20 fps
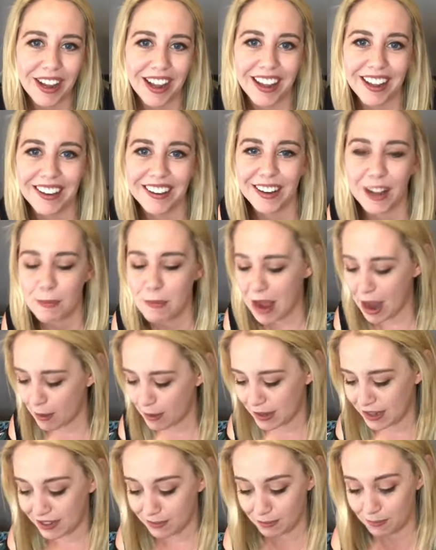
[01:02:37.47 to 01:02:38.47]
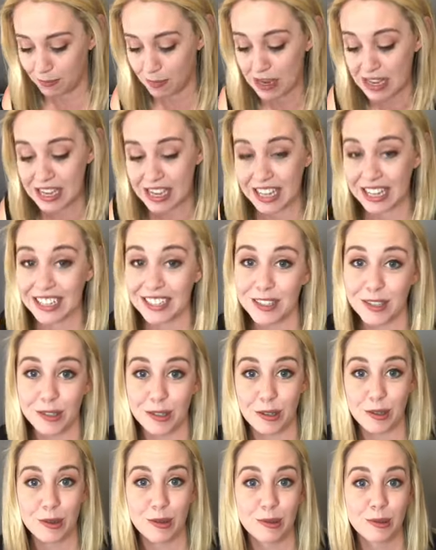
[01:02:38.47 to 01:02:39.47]
and I'm happy to be getting
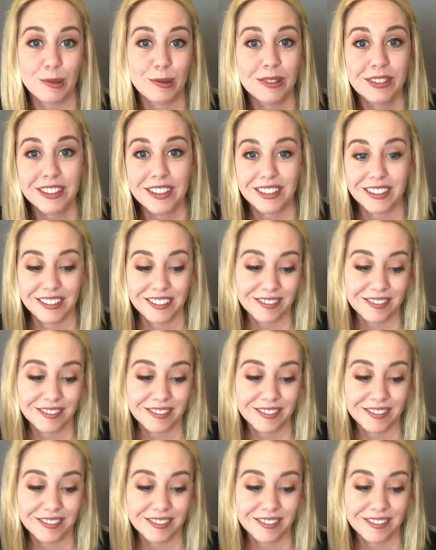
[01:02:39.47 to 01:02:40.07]
to do